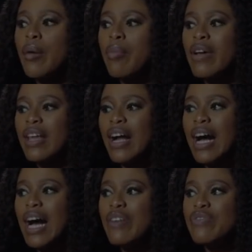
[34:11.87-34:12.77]
But
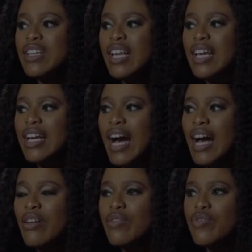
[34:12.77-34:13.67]
I feel like
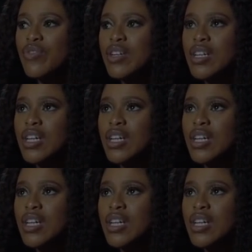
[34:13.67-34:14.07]
I've